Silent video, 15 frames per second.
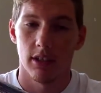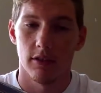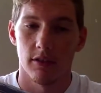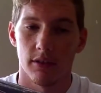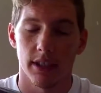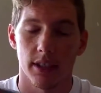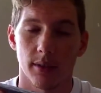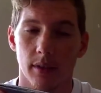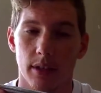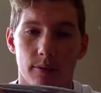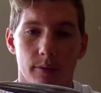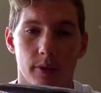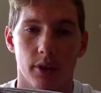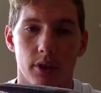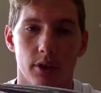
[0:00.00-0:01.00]
That's why you've got
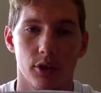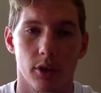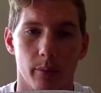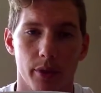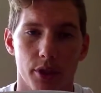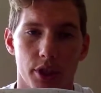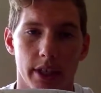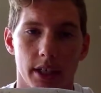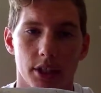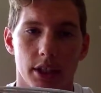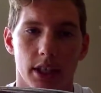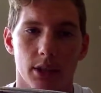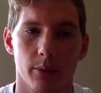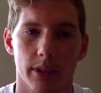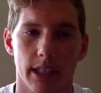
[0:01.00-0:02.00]
to chop and change, and that's why
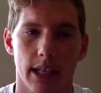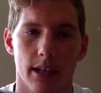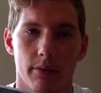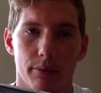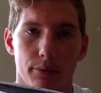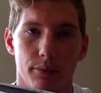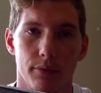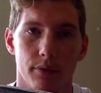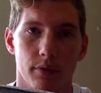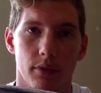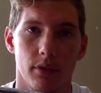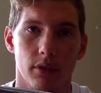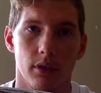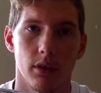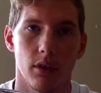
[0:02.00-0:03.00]
you have
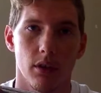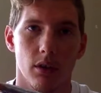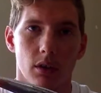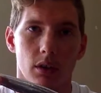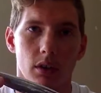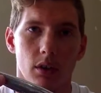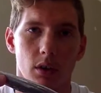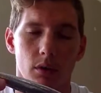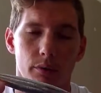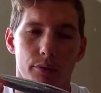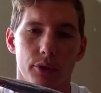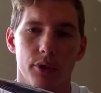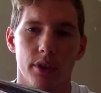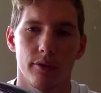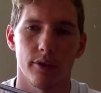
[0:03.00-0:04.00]
a few
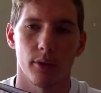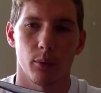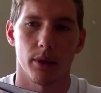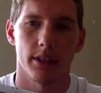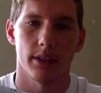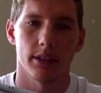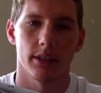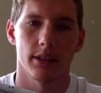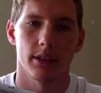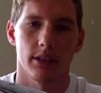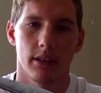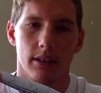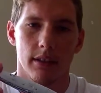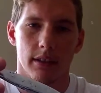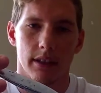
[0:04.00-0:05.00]
different ones
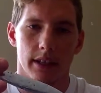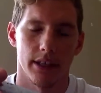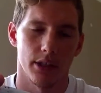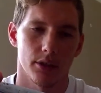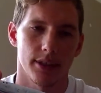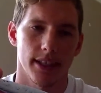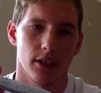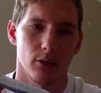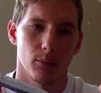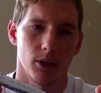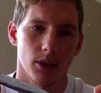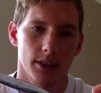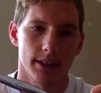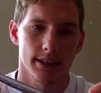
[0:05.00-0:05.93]
in your tackle box.